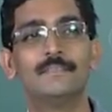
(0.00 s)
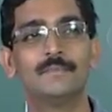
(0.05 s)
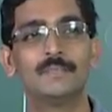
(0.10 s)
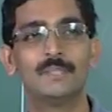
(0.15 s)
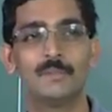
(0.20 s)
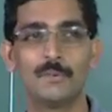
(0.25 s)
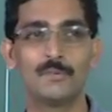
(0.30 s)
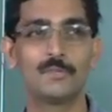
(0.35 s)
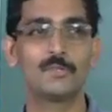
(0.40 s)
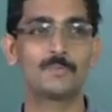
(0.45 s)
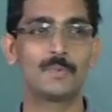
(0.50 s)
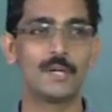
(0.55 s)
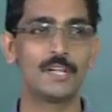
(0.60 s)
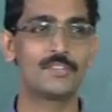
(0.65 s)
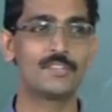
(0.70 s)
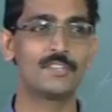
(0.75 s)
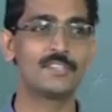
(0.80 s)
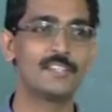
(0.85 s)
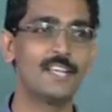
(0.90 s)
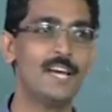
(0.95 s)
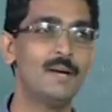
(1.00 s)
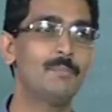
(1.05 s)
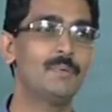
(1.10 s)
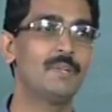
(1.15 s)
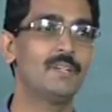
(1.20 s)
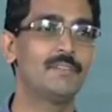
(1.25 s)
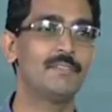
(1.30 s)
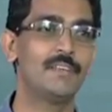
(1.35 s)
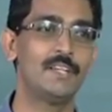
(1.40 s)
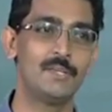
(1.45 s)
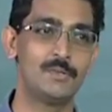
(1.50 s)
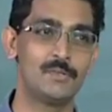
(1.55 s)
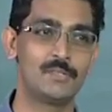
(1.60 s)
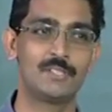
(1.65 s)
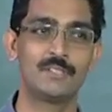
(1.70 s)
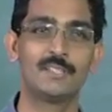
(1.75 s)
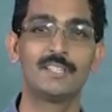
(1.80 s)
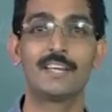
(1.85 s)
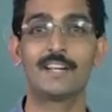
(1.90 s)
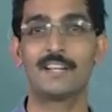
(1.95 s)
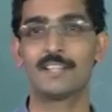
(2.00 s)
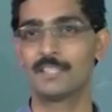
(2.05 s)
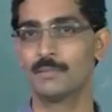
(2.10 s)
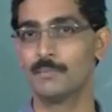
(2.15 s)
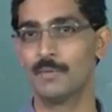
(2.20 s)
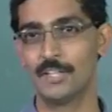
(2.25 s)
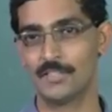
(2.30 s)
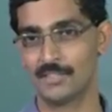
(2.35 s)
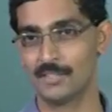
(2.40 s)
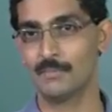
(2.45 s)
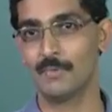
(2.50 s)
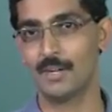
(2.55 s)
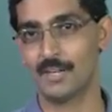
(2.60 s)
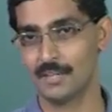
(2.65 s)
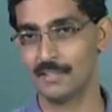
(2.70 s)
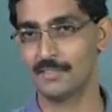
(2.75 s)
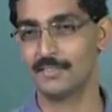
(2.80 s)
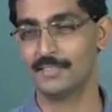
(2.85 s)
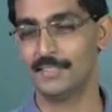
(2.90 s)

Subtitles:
some of those predictions happen when you use incorrect simulation models,